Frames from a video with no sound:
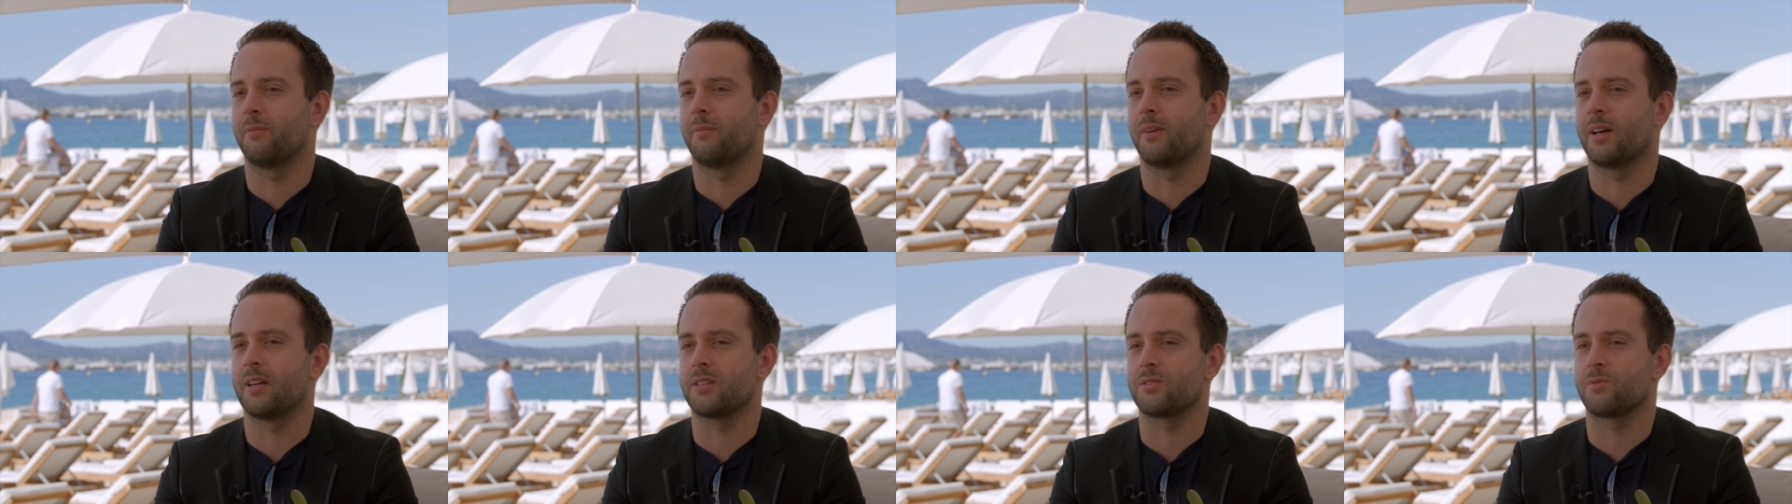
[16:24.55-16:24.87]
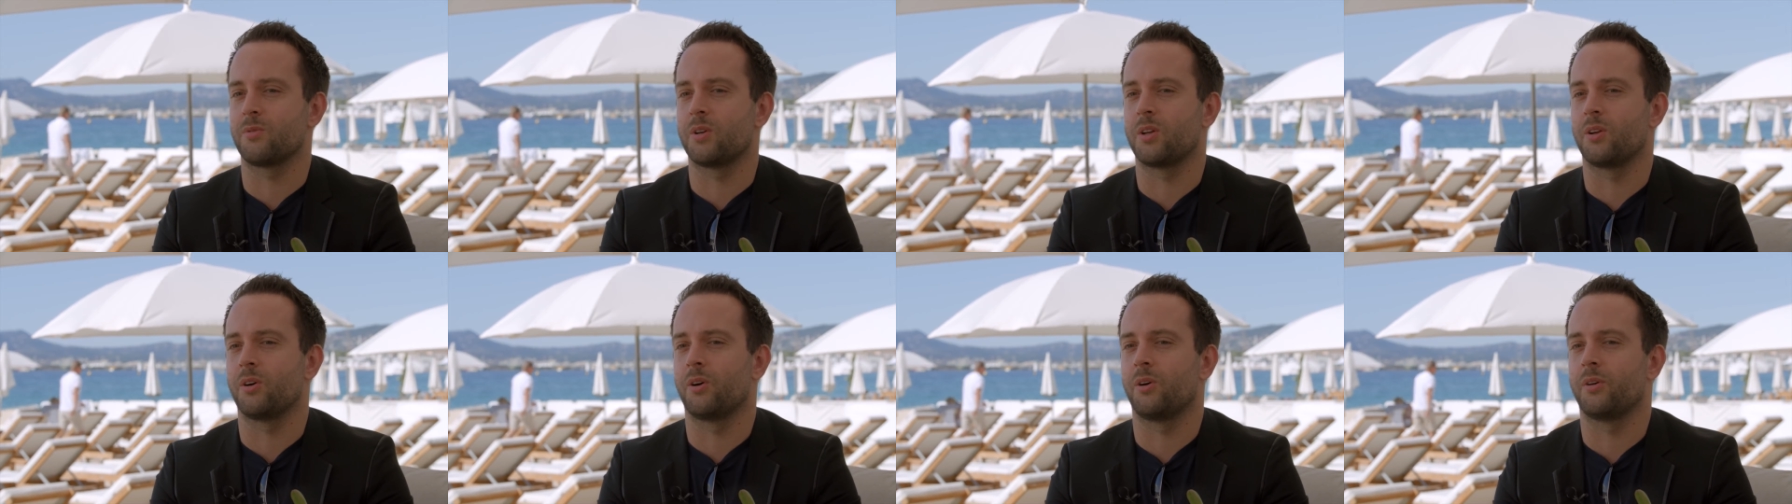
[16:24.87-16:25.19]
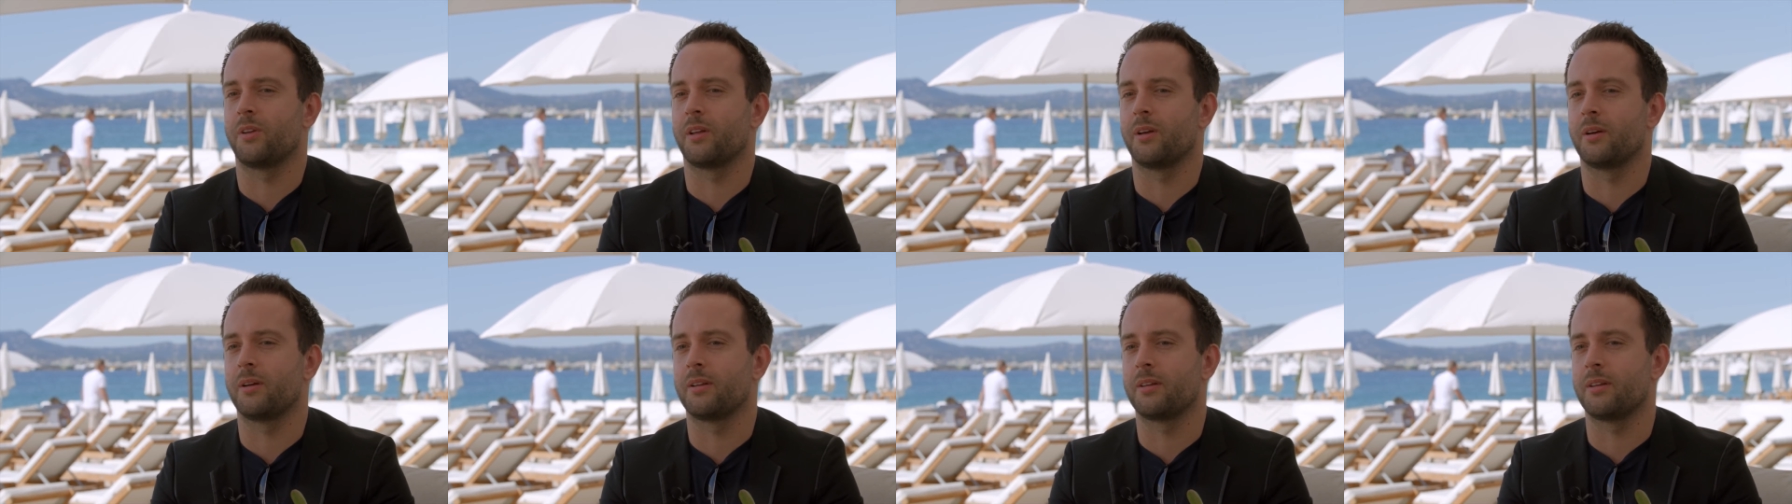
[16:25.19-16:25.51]
as we know,
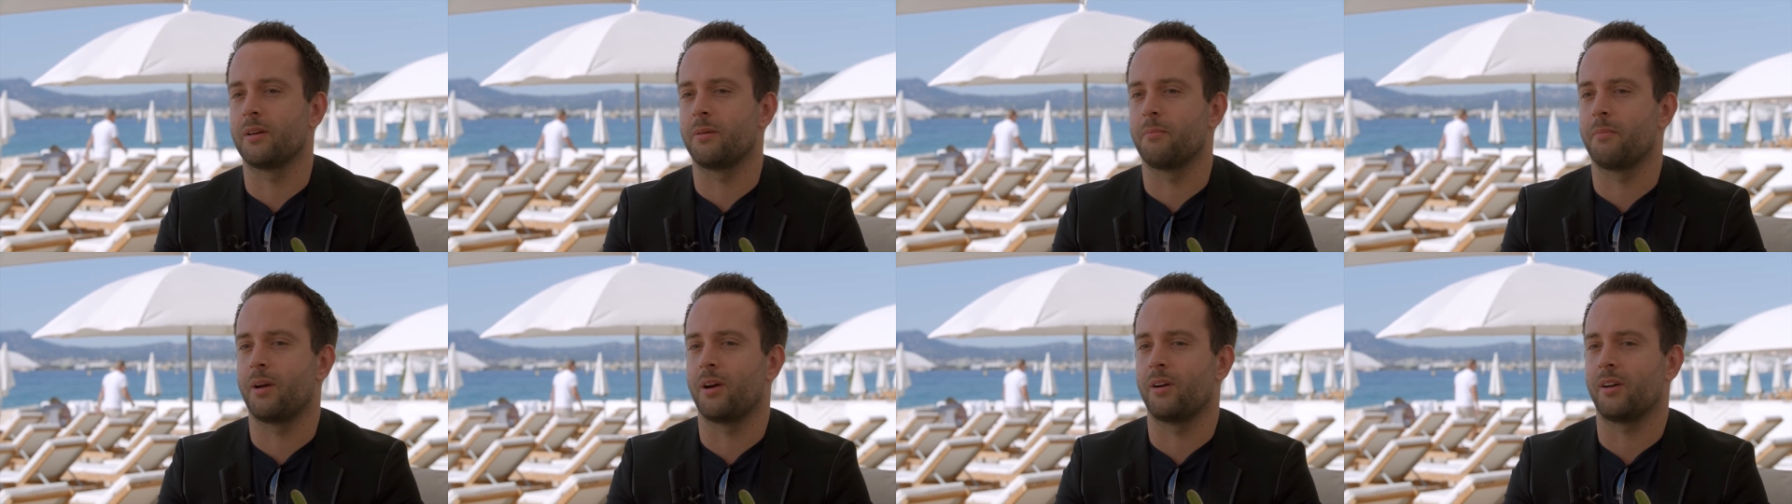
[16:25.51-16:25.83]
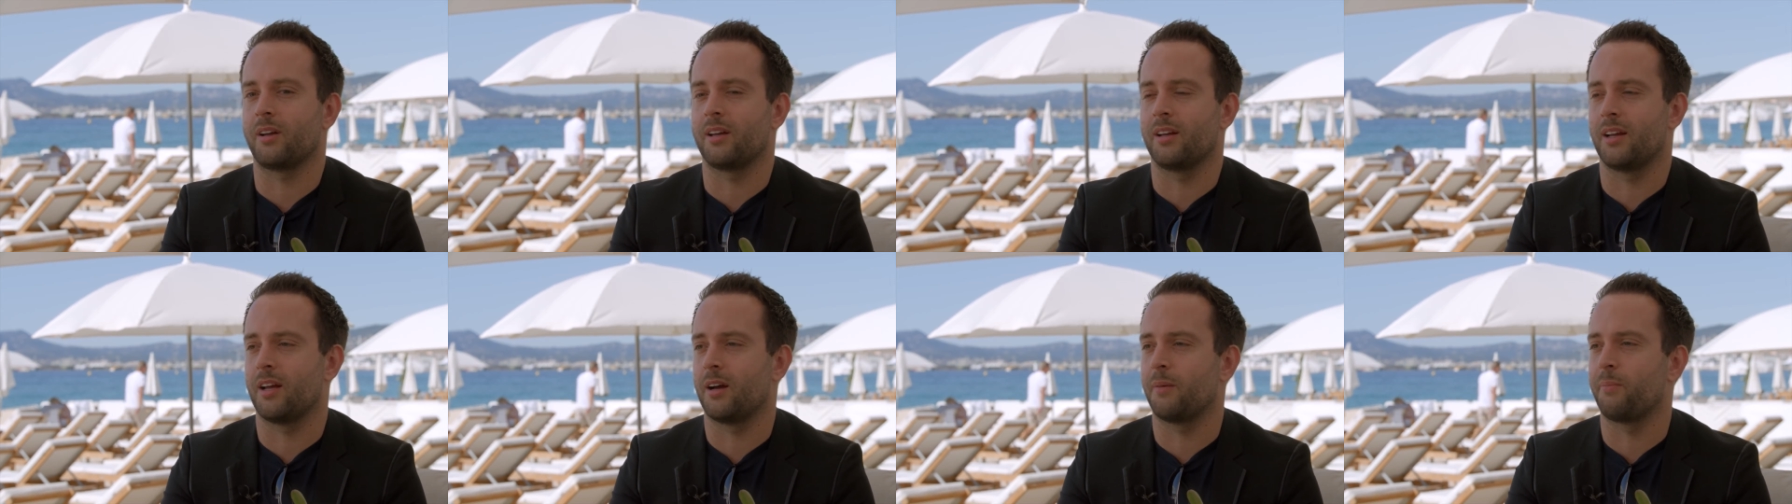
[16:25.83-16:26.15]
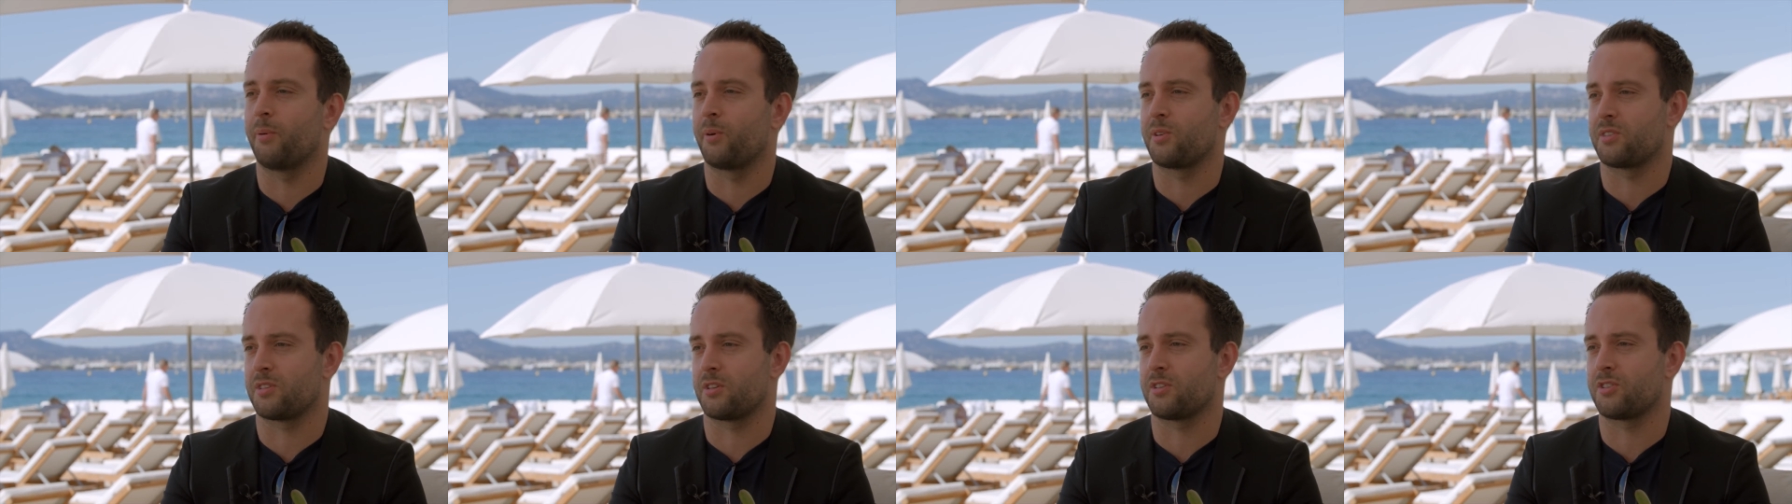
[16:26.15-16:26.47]
the American
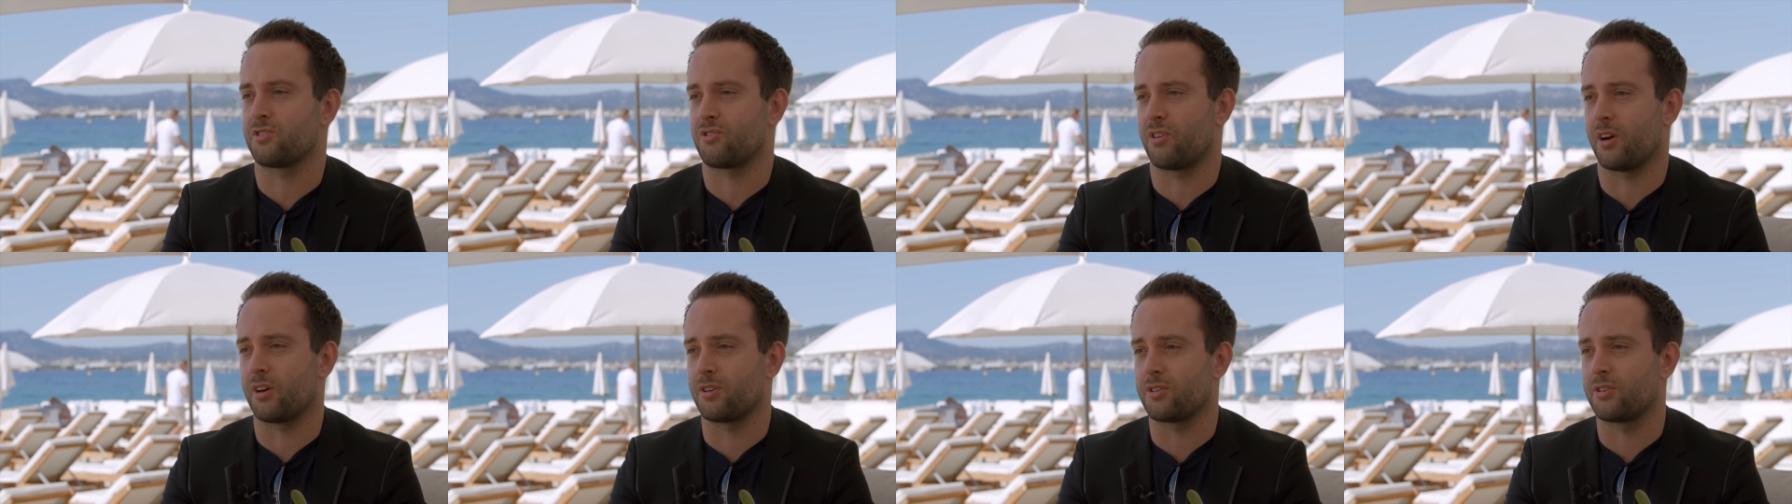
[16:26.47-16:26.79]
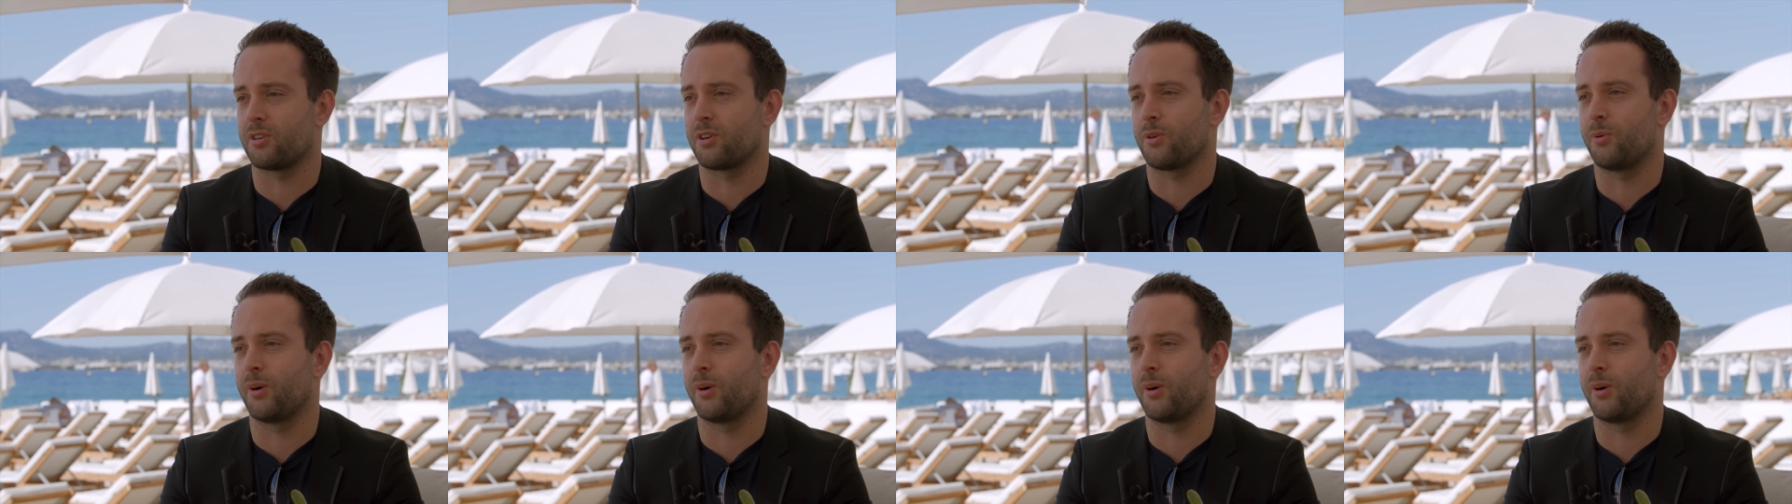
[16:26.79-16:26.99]
airports are structured